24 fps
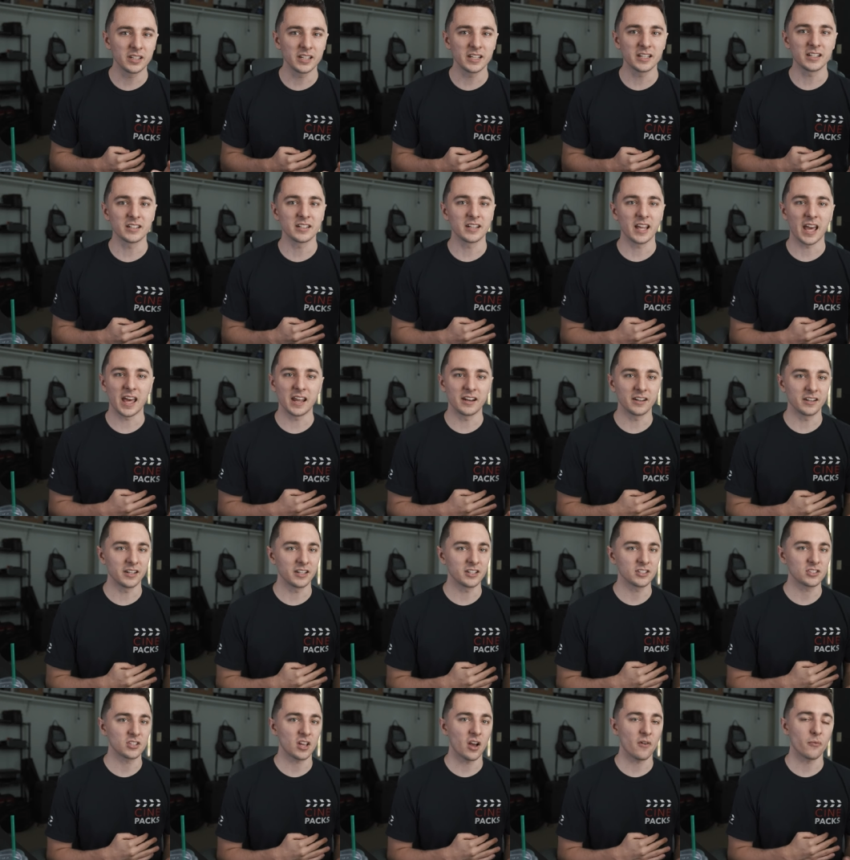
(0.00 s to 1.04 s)
need an
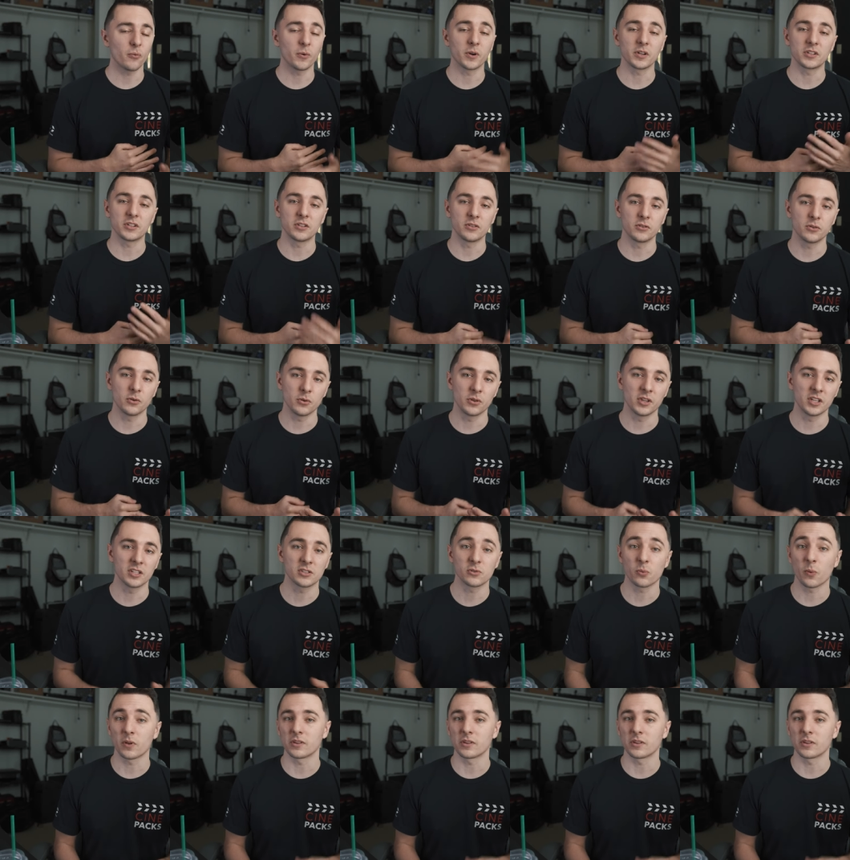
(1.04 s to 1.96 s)
editing software to do this,